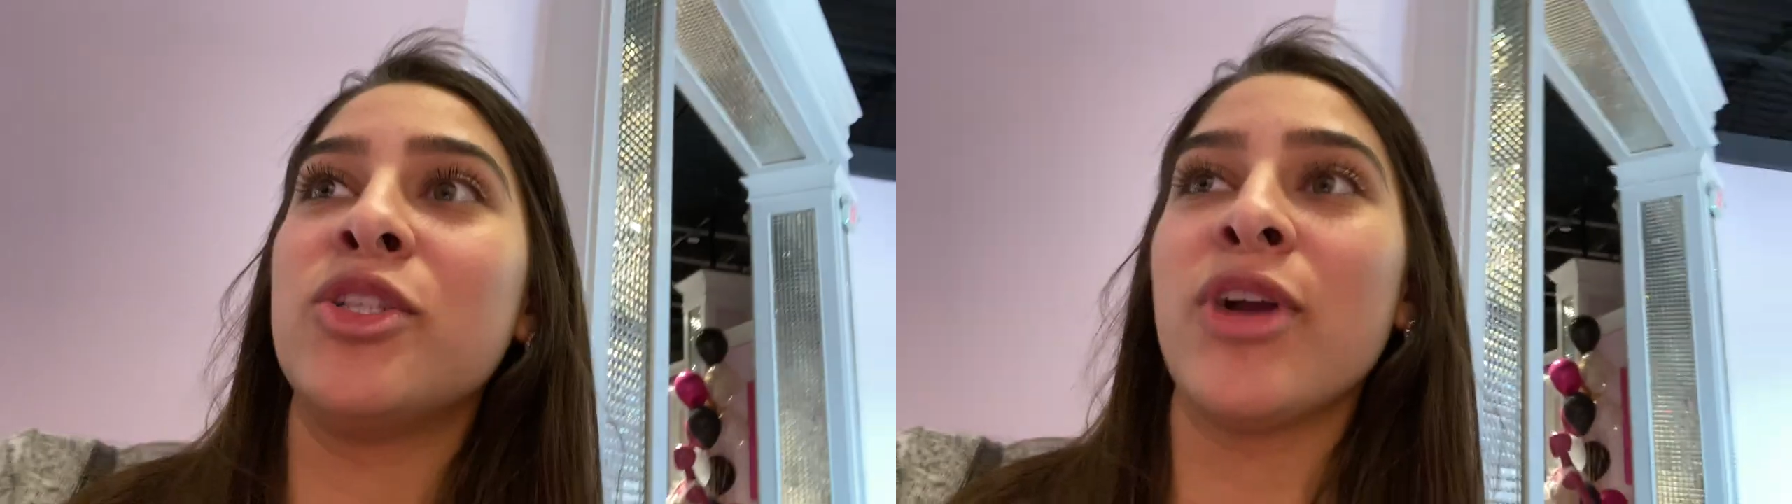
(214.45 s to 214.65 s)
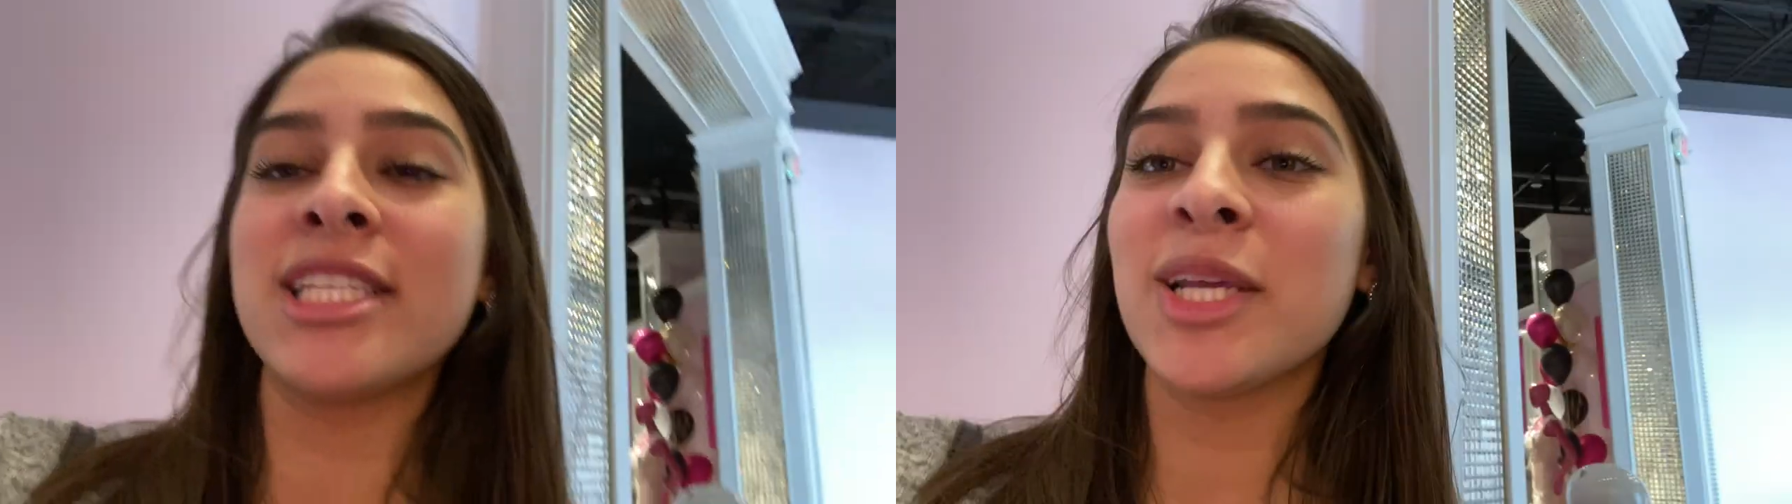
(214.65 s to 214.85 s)

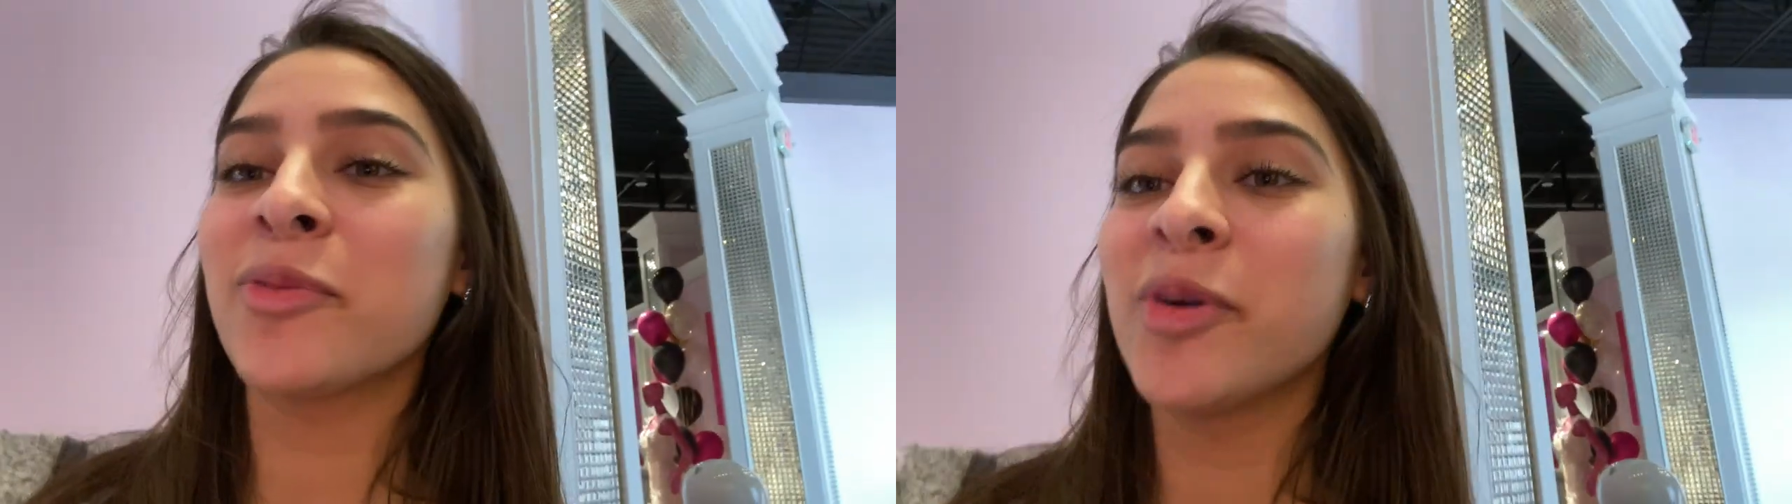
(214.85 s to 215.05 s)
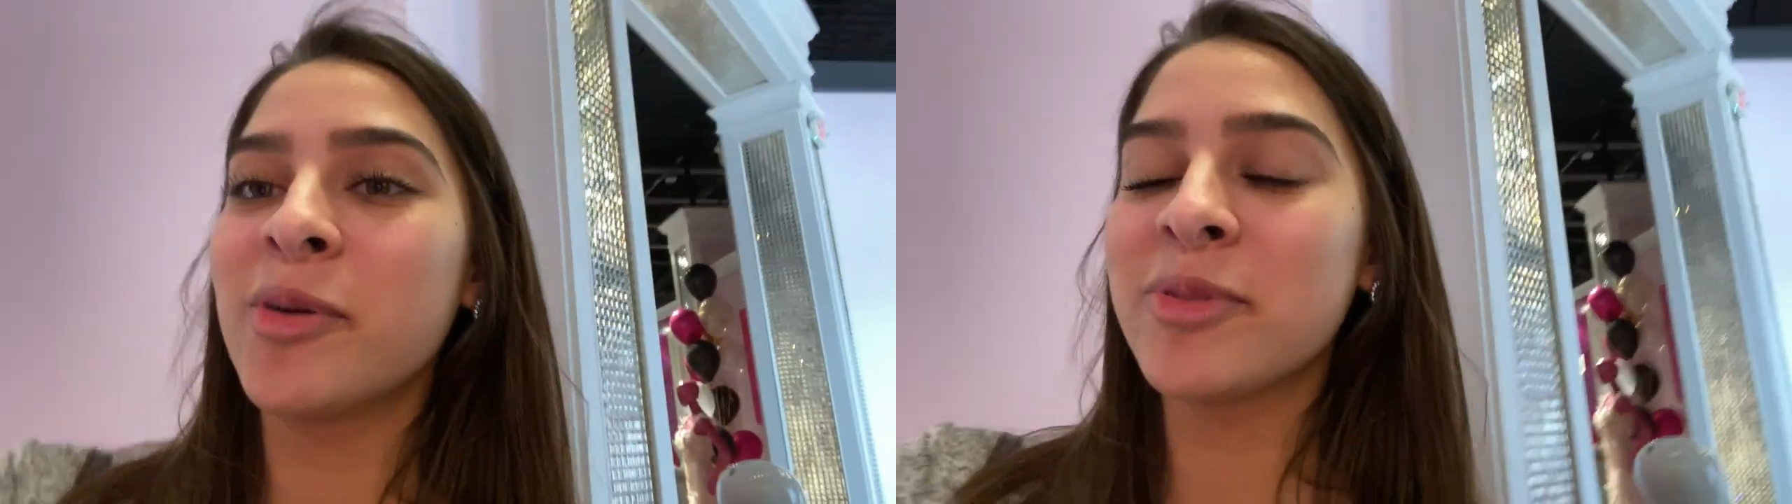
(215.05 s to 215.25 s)
dressing
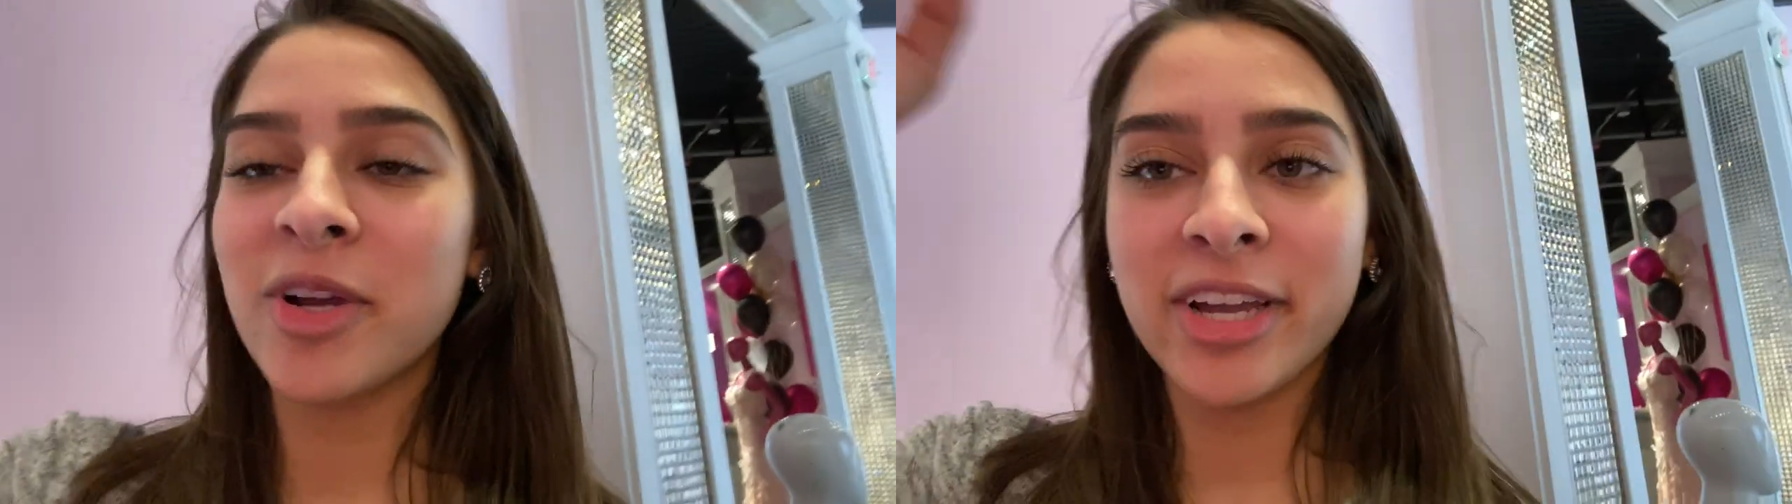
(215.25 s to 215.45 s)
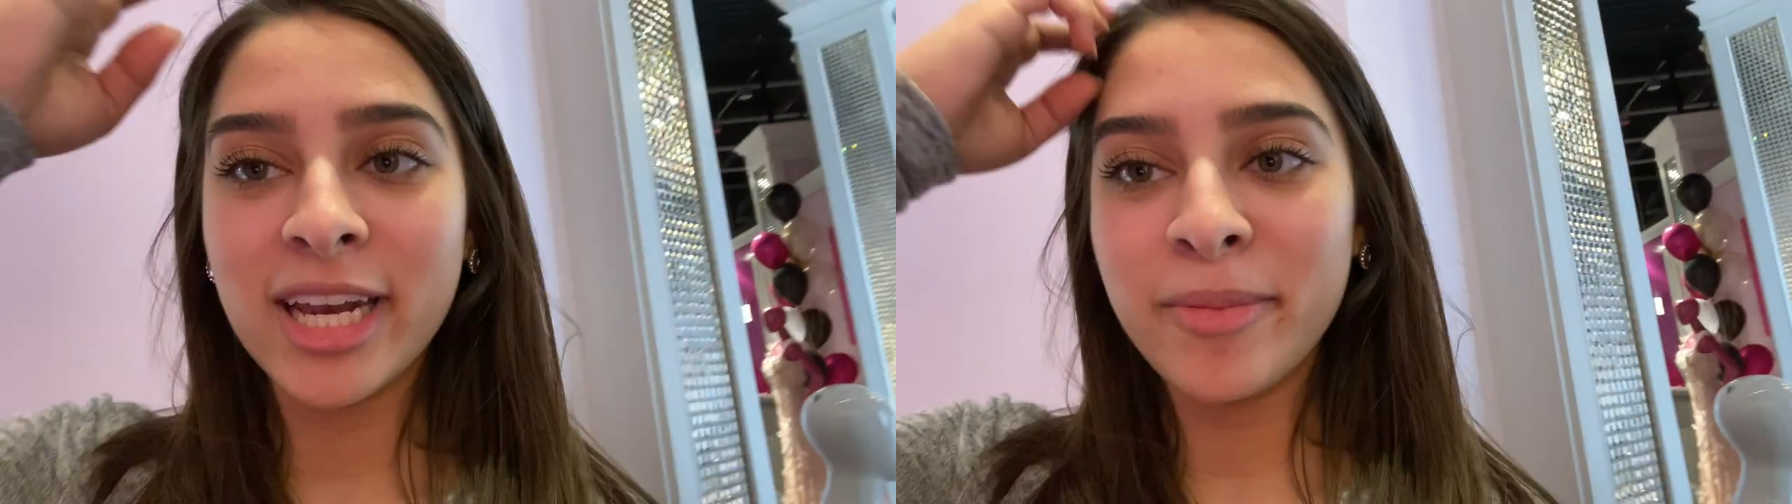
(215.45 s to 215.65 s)
rooms are gonna